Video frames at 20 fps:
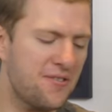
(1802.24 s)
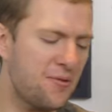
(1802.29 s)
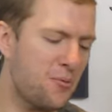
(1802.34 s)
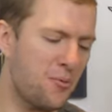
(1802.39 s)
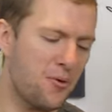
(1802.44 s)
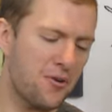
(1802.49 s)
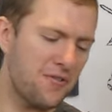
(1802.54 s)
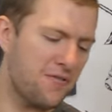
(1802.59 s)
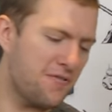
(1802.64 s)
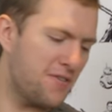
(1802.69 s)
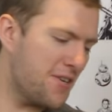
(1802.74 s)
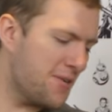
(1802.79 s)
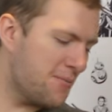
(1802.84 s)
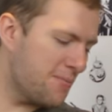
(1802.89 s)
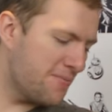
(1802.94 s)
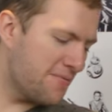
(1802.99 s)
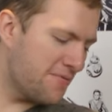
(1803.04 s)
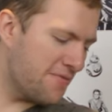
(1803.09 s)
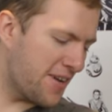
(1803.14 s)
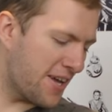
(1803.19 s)
what a film.
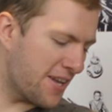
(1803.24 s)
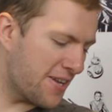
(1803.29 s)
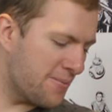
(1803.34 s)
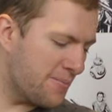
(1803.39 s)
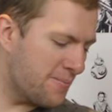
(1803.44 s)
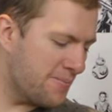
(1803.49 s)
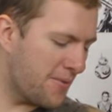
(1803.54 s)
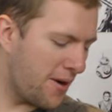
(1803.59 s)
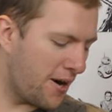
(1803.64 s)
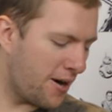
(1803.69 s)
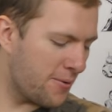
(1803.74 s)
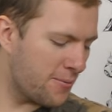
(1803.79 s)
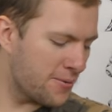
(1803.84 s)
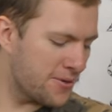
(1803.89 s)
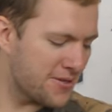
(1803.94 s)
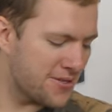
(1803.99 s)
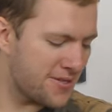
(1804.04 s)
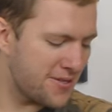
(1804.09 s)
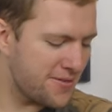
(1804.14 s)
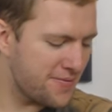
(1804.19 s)
Venom. I
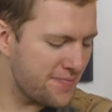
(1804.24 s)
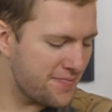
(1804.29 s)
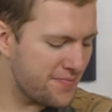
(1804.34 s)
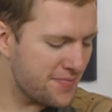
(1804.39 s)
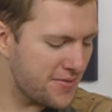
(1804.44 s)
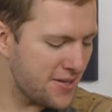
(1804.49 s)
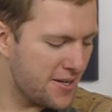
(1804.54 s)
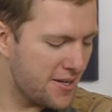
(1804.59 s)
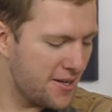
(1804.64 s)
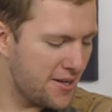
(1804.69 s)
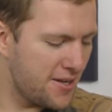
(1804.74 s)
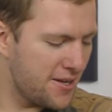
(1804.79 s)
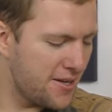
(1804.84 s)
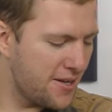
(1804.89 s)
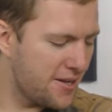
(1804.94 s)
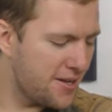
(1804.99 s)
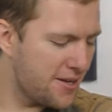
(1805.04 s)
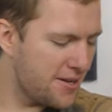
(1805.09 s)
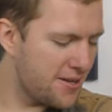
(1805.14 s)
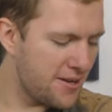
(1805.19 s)
was
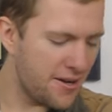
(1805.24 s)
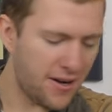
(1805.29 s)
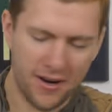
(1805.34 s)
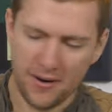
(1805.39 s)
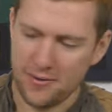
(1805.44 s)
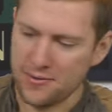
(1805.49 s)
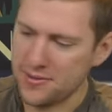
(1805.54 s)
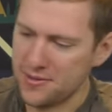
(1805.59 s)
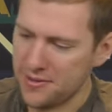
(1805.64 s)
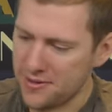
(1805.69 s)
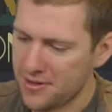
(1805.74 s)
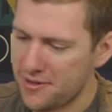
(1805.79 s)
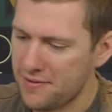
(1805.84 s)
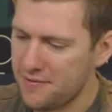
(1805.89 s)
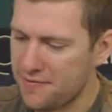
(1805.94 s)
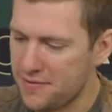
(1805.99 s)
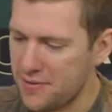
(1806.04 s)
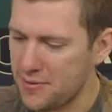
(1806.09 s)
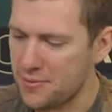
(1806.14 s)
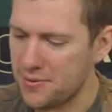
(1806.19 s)
I was looking
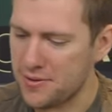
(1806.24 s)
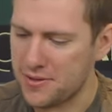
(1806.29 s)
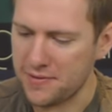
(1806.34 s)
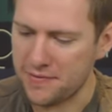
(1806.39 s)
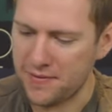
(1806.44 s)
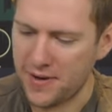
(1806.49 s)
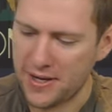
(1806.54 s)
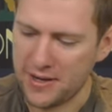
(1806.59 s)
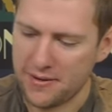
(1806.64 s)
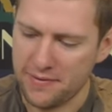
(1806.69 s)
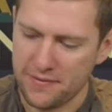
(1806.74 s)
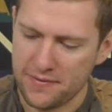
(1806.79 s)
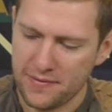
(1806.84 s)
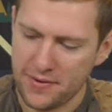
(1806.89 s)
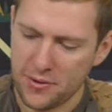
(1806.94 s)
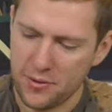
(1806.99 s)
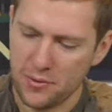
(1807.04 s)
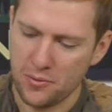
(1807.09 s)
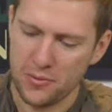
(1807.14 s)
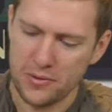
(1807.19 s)
forward to Venom for
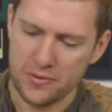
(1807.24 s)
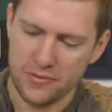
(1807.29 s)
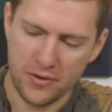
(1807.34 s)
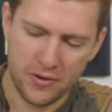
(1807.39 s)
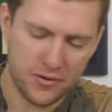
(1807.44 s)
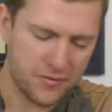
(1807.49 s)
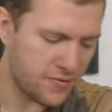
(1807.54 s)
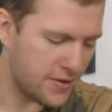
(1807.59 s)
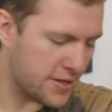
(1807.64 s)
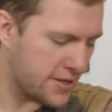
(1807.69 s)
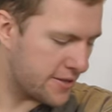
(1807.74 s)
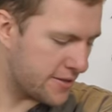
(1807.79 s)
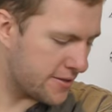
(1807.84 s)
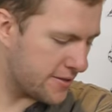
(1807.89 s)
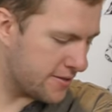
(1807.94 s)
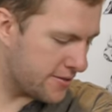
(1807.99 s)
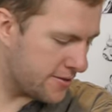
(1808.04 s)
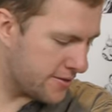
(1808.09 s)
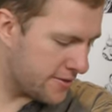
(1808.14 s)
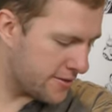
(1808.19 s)
all the wrong
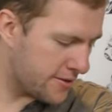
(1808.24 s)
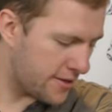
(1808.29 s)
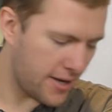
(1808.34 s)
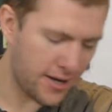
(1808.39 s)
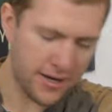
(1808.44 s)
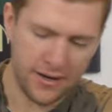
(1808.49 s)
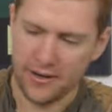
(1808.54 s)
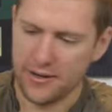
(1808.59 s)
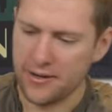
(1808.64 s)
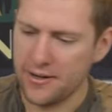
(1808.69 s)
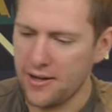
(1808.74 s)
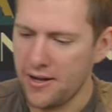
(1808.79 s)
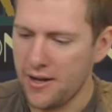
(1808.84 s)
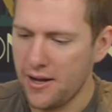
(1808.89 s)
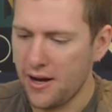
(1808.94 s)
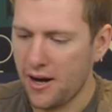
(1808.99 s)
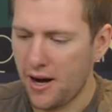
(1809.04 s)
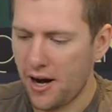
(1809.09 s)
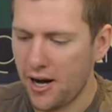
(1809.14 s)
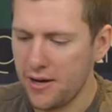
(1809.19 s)
reasons. And I
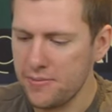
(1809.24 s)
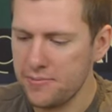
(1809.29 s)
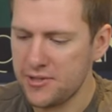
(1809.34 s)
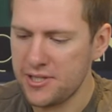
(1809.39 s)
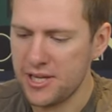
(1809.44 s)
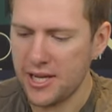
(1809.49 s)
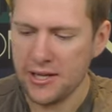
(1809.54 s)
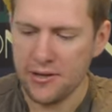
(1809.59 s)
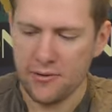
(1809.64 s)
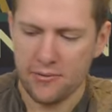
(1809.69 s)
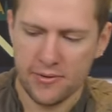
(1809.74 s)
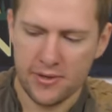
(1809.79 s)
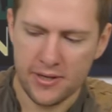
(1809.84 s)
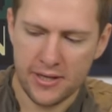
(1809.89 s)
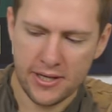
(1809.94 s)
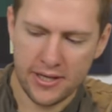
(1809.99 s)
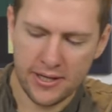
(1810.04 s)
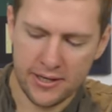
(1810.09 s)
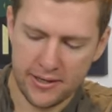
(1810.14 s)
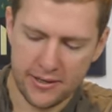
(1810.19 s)
I'm
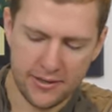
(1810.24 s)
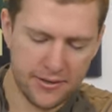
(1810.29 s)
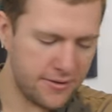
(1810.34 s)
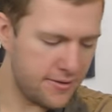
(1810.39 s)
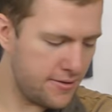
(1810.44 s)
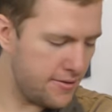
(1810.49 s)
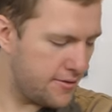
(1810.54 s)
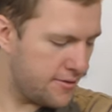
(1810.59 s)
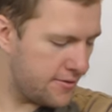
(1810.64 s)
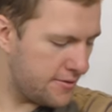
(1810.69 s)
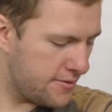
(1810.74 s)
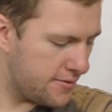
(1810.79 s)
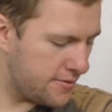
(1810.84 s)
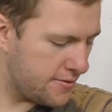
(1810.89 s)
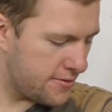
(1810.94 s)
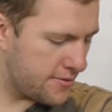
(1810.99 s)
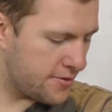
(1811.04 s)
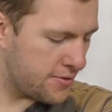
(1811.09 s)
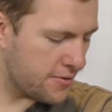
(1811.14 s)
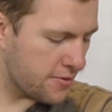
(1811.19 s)
genuinely
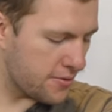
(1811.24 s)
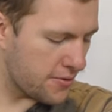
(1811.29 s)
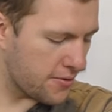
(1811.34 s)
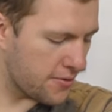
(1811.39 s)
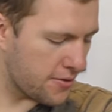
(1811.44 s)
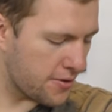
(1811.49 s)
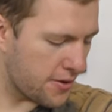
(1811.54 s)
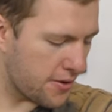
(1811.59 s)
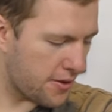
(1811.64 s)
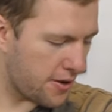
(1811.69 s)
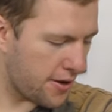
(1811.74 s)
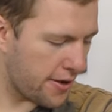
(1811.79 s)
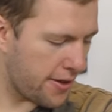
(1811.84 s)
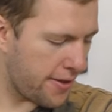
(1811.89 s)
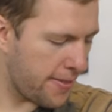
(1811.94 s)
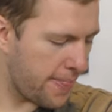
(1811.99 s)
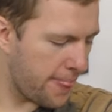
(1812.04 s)
sure that like